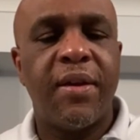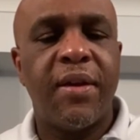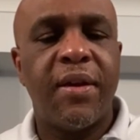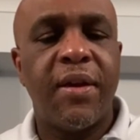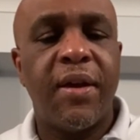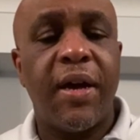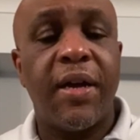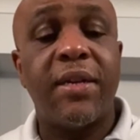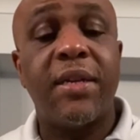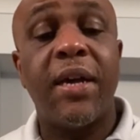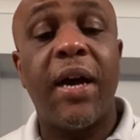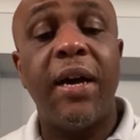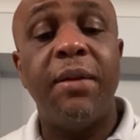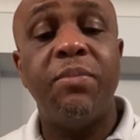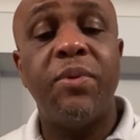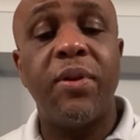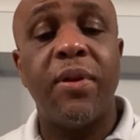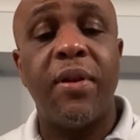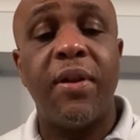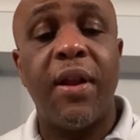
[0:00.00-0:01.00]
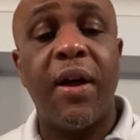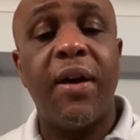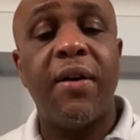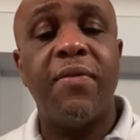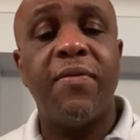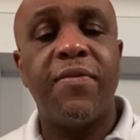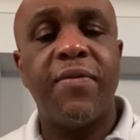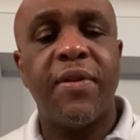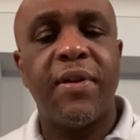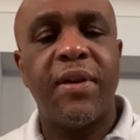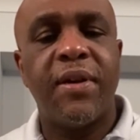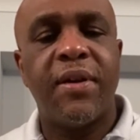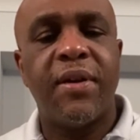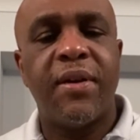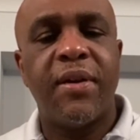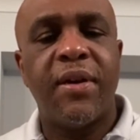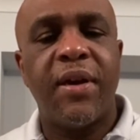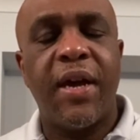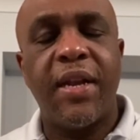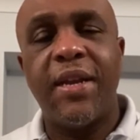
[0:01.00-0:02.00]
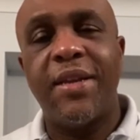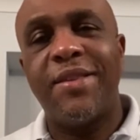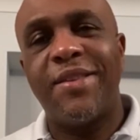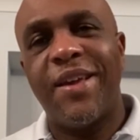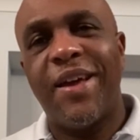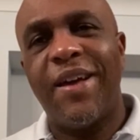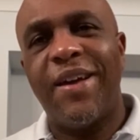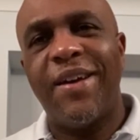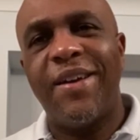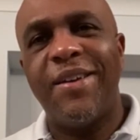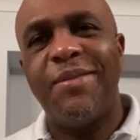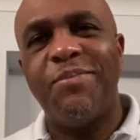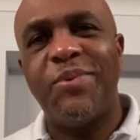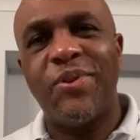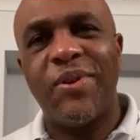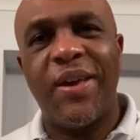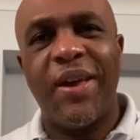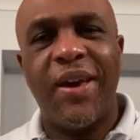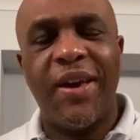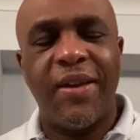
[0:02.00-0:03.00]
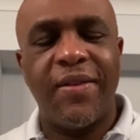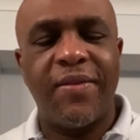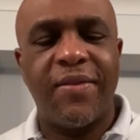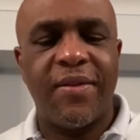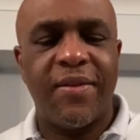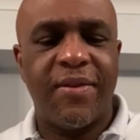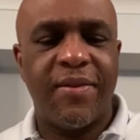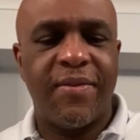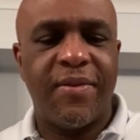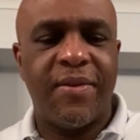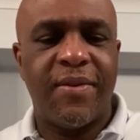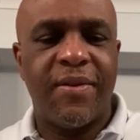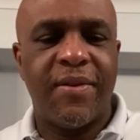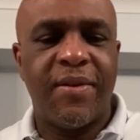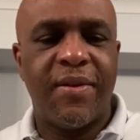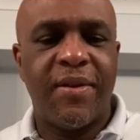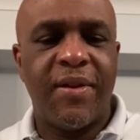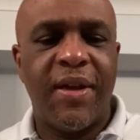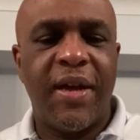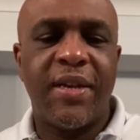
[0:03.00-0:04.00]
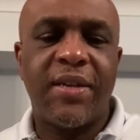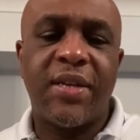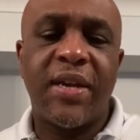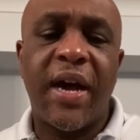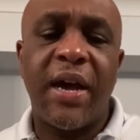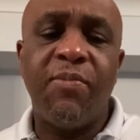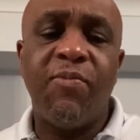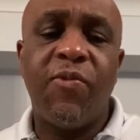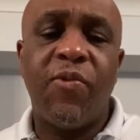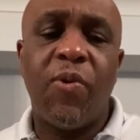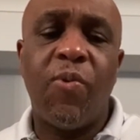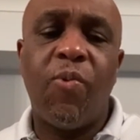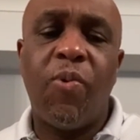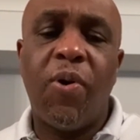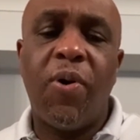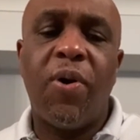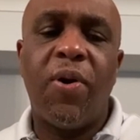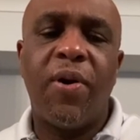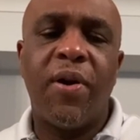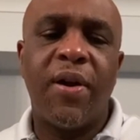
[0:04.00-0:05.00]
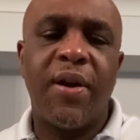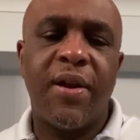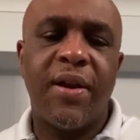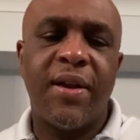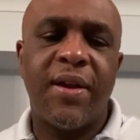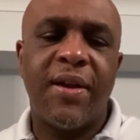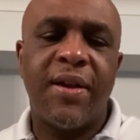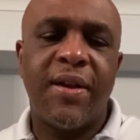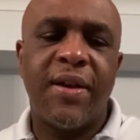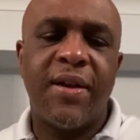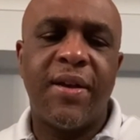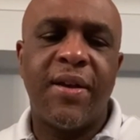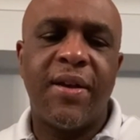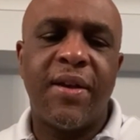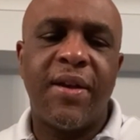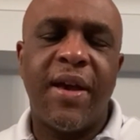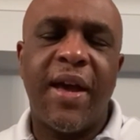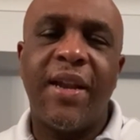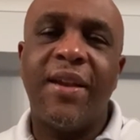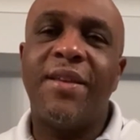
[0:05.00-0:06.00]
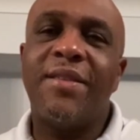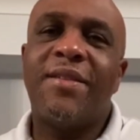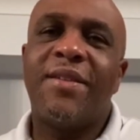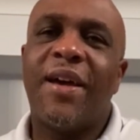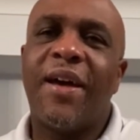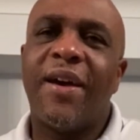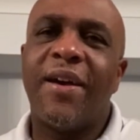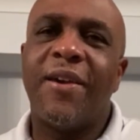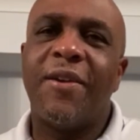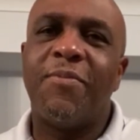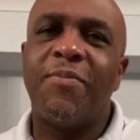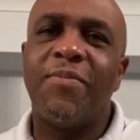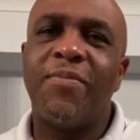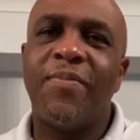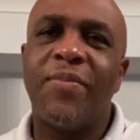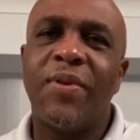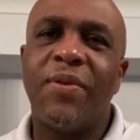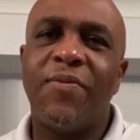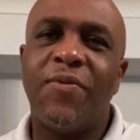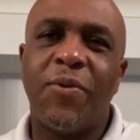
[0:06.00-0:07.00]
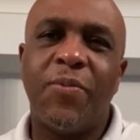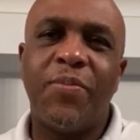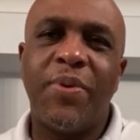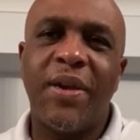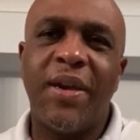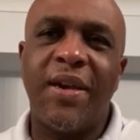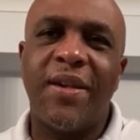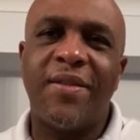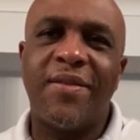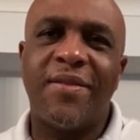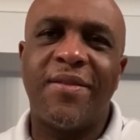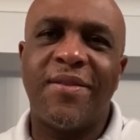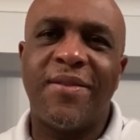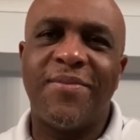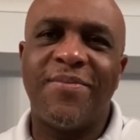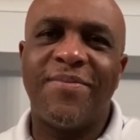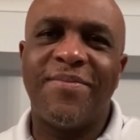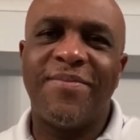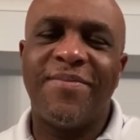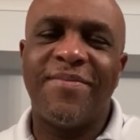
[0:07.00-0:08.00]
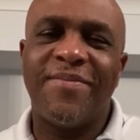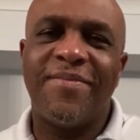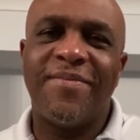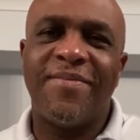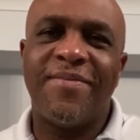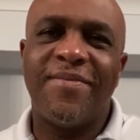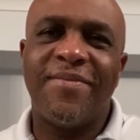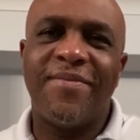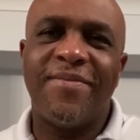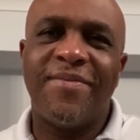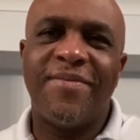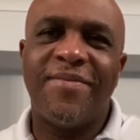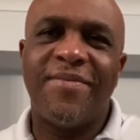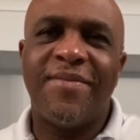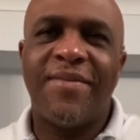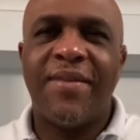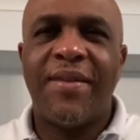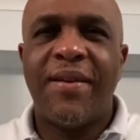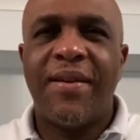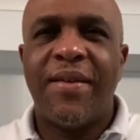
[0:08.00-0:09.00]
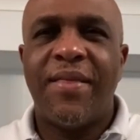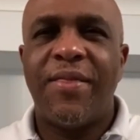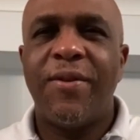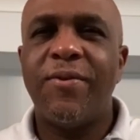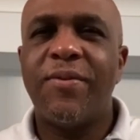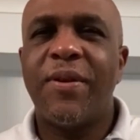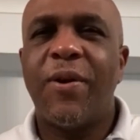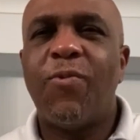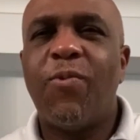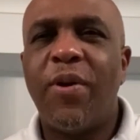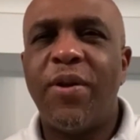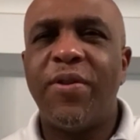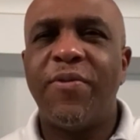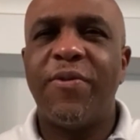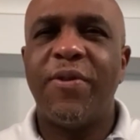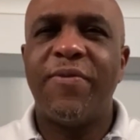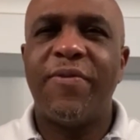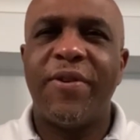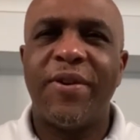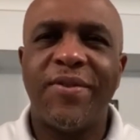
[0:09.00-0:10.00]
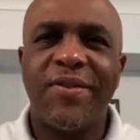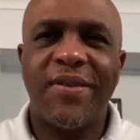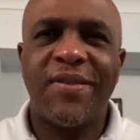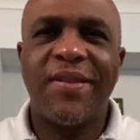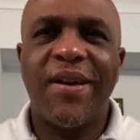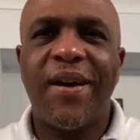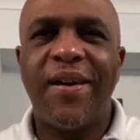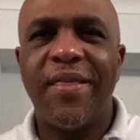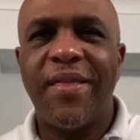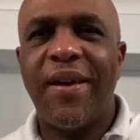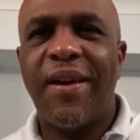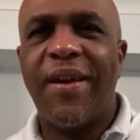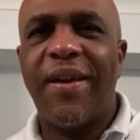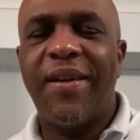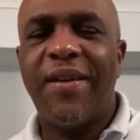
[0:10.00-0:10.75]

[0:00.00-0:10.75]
A time to love, and a time to hate. A time for war, and a time for peace. Those are wonderful verses, aren't they?